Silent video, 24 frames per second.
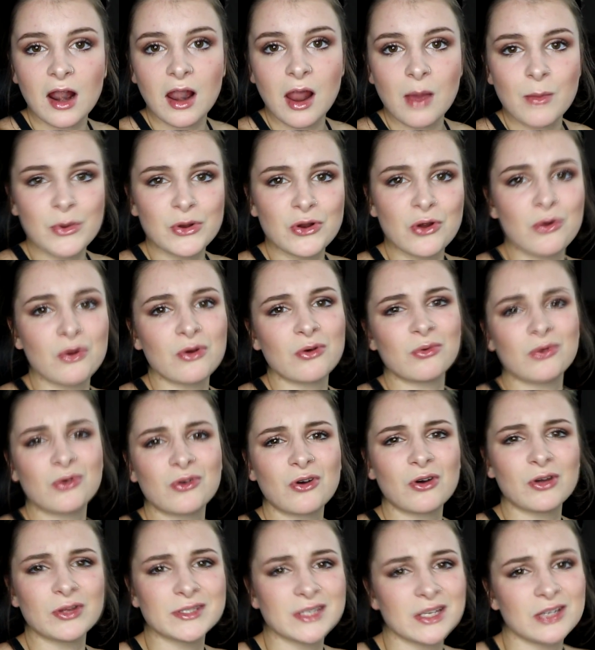Let me know what
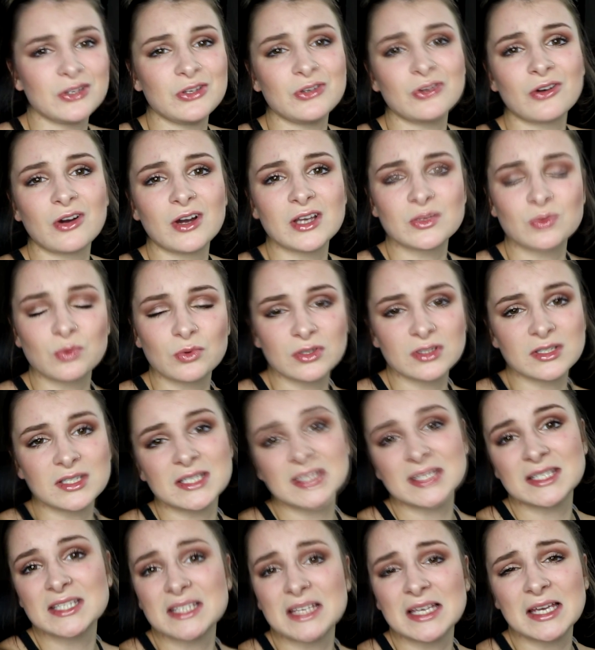content you guys want to
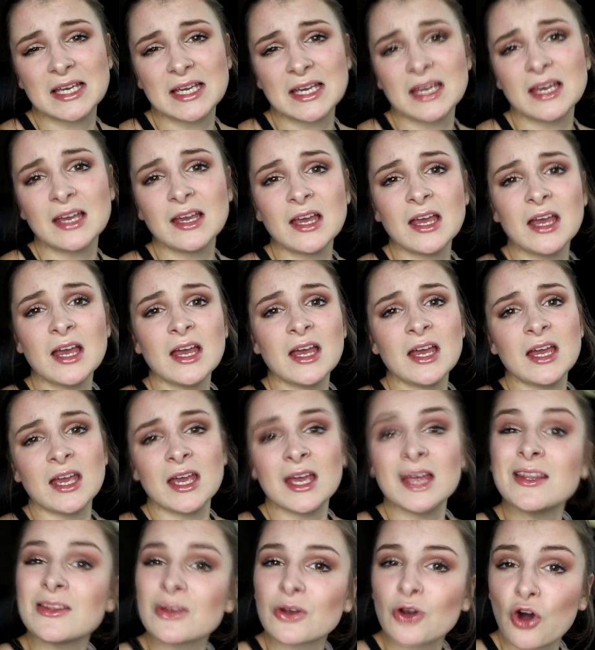see
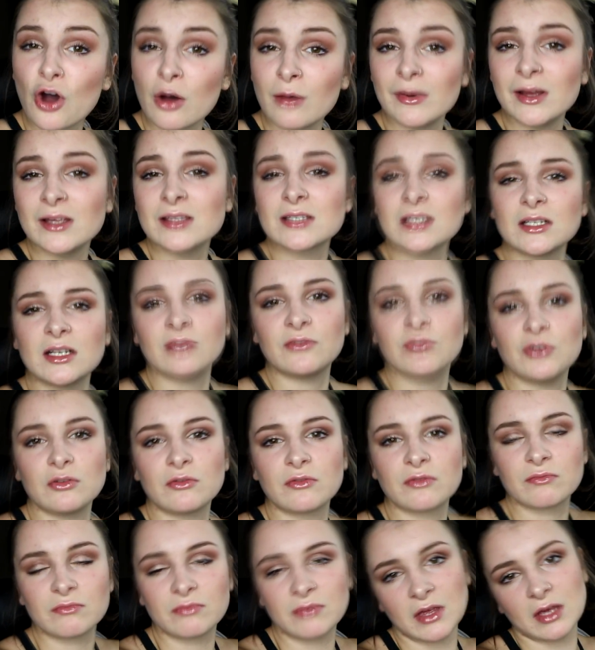in the comments, and if you
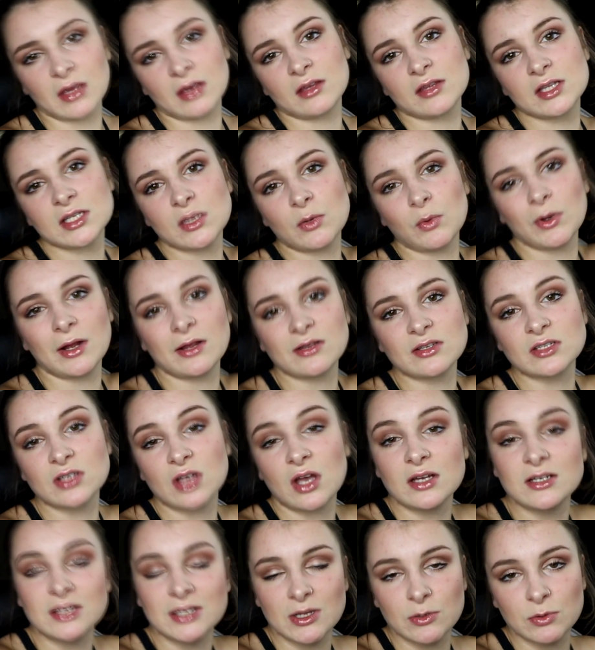think someone else's
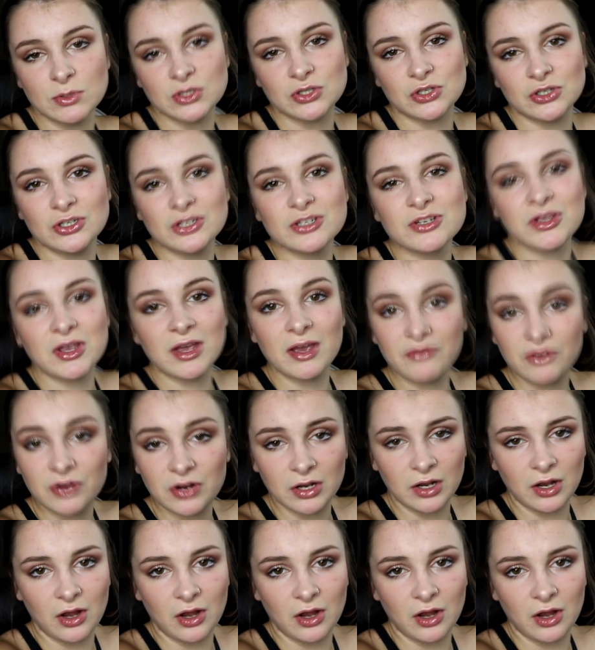idea was good, give it a